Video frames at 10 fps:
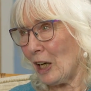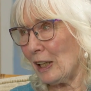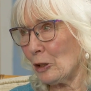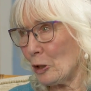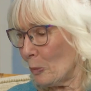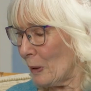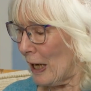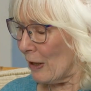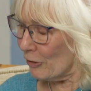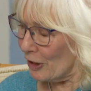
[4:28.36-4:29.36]
Challenging
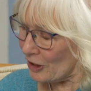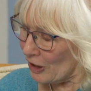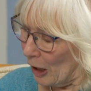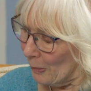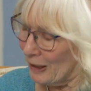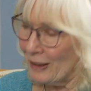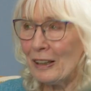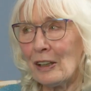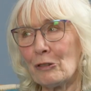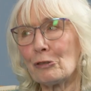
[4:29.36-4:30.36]
behaviour is coming
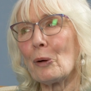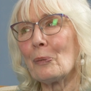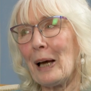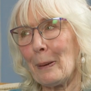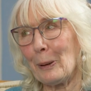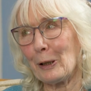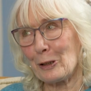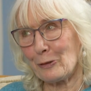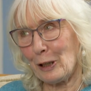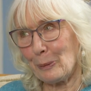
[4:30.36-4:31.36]
from that
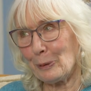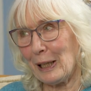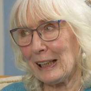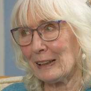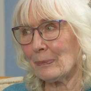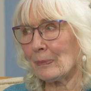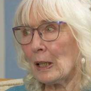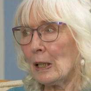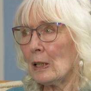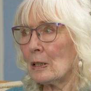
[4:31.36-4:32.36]
part of our brain.
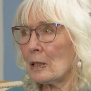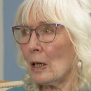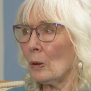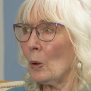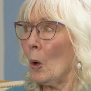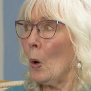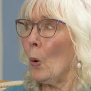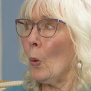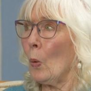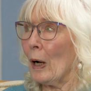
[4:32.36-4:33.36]
So
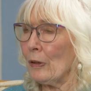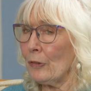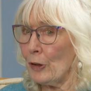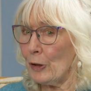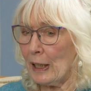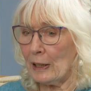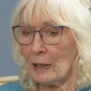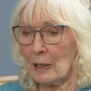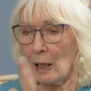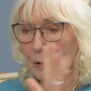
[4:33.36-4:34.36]
one of the
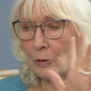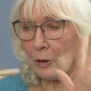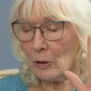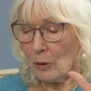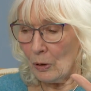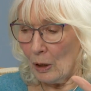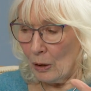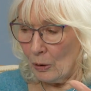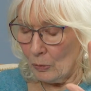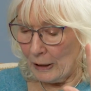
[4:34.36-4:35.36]
things that
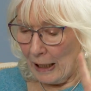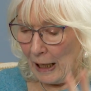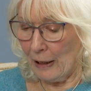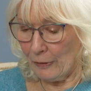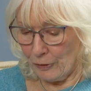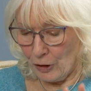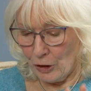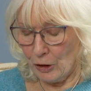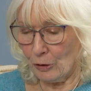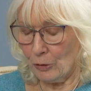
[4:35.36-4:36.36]
we have to
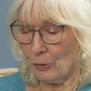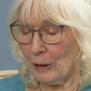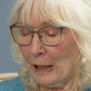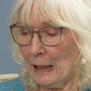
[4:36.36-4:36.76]
do